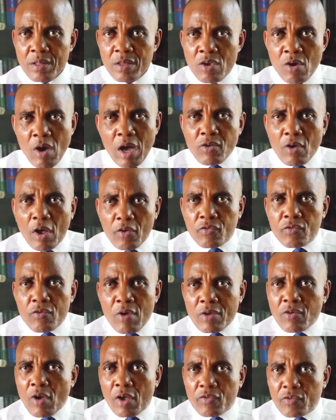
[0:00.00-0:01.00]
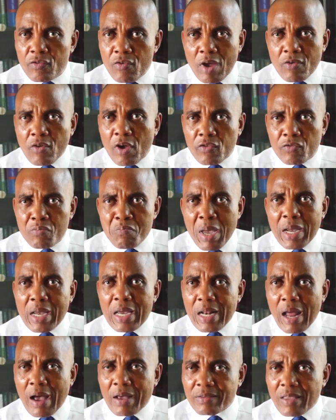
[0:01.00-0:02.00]
You are just
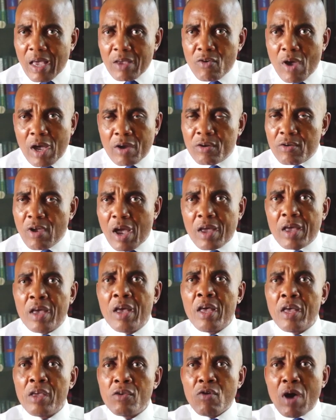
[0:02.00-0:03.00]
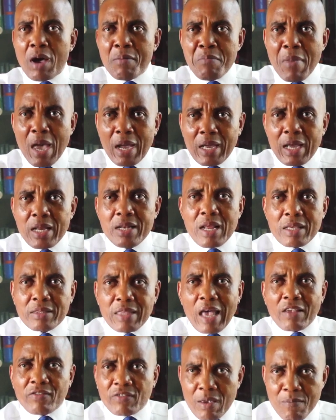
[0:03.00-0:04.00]
making you are making the
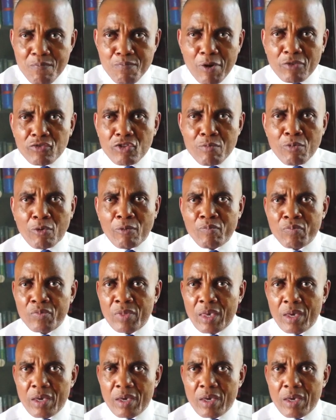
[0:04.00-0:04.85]
task impossible.